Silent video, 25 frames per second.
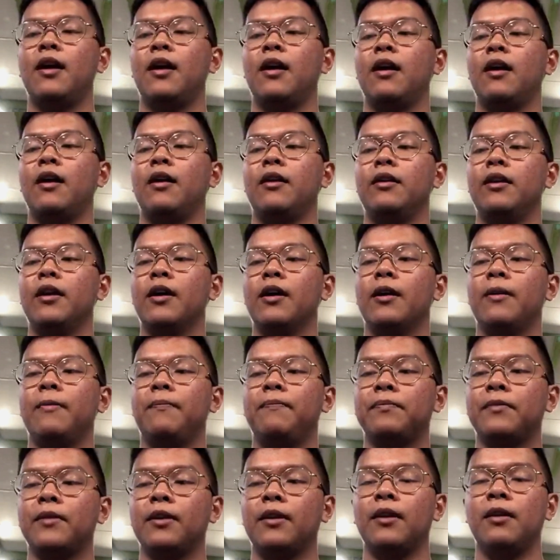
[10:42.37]
And yeah,
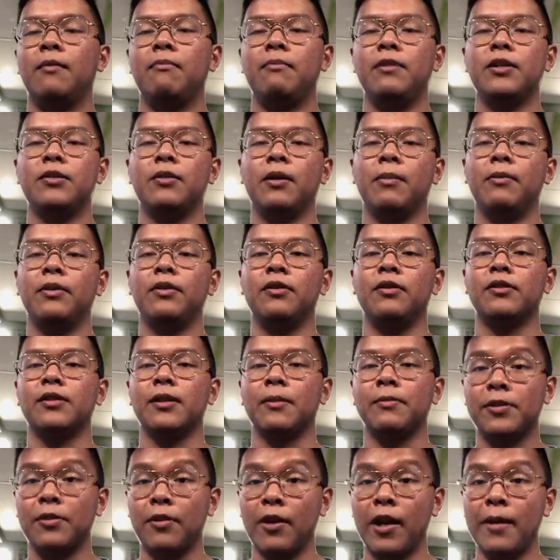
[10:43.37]
please remember to
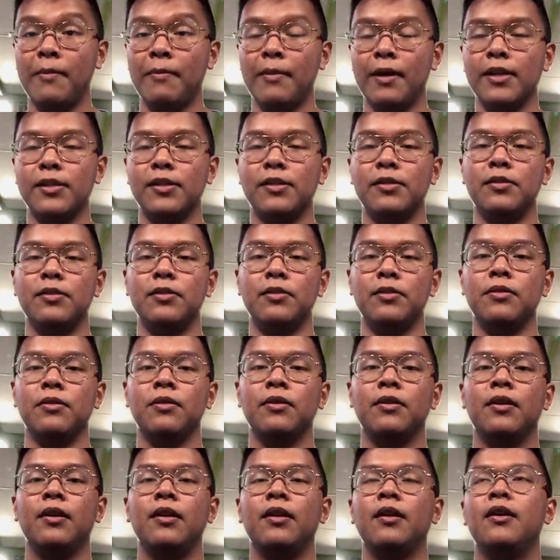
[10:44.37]
subscribe as to
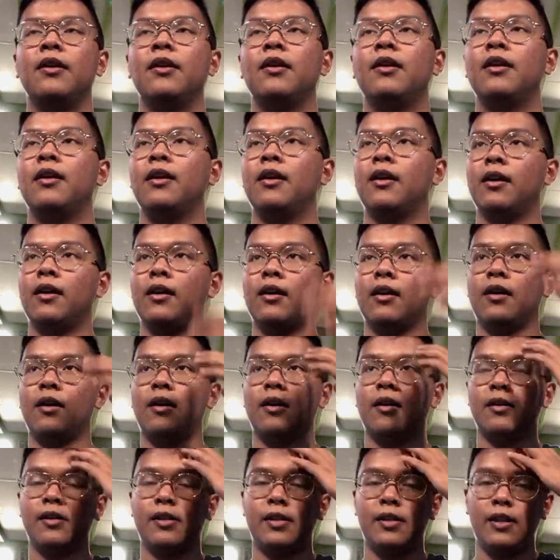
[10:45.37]

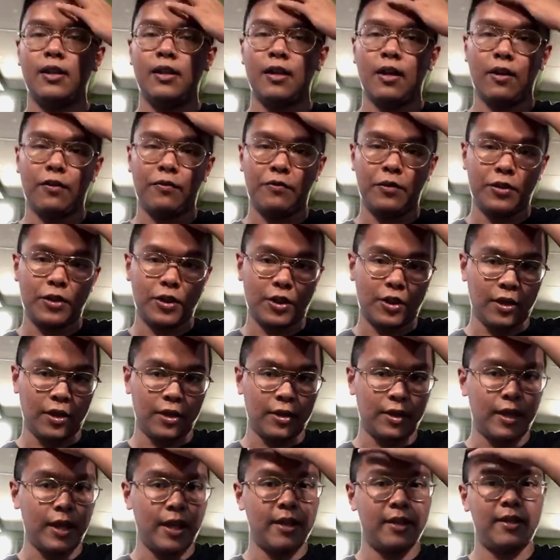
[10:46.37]
see our future
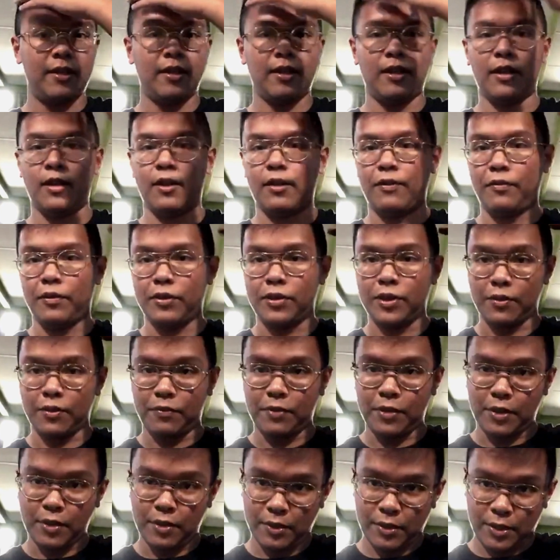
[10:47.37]
content in the future
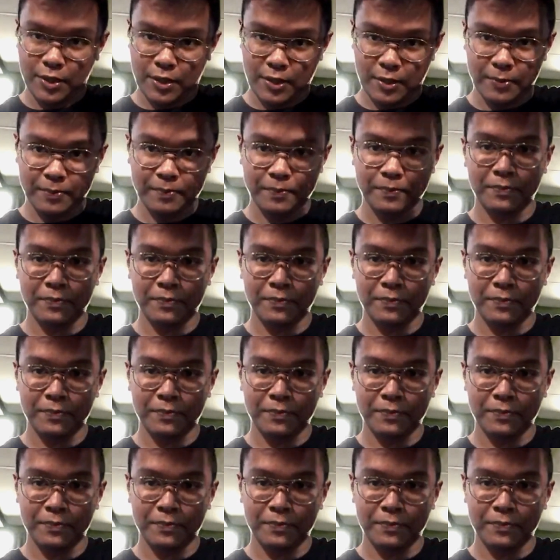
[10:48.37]
videos.